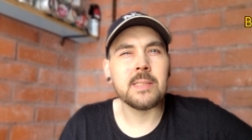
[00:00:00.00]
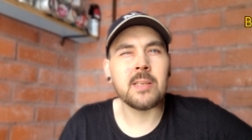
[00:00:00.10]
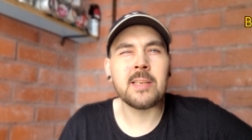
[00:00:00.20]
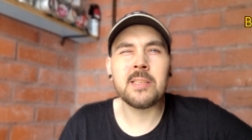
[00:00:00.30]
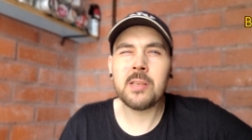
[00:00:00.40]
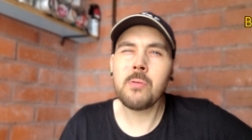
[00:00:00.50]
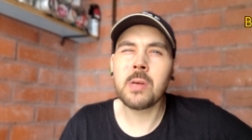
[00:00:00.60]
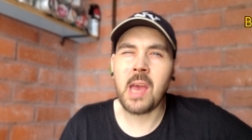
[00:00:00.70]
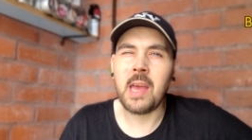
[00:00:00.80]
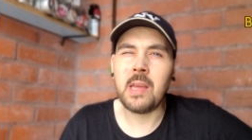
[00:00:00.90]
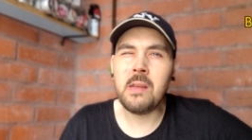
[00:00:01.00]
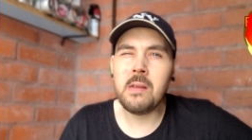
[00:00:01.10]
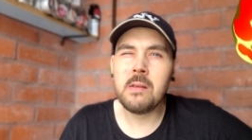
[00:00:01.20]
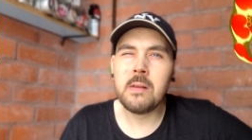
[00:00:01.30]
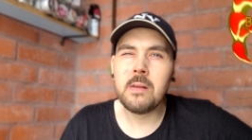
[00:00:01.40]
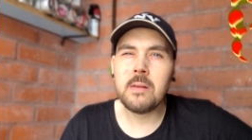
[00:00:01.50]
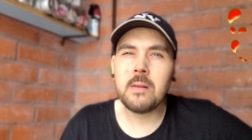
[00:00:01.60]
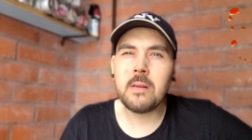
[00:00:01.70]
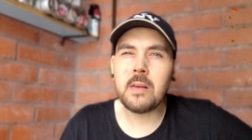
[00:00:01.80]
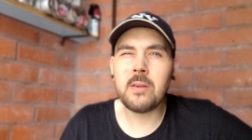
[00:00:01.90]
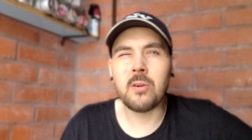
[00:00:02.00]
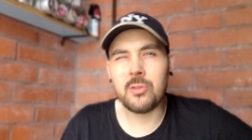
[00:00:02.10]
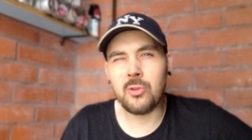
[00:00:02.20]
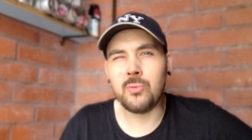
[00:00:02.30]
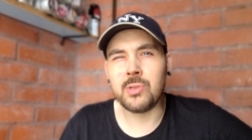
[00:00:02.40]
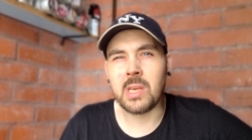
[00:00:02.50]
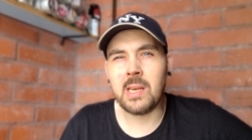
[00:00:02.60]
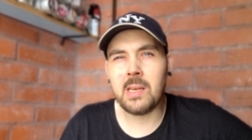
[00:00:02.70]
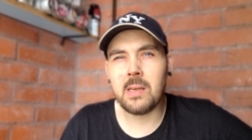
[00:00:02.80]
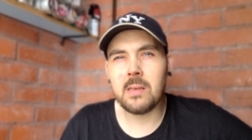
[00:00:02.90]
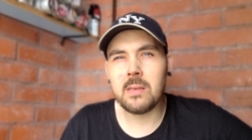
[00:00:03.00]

Like, it's okay, and I use it.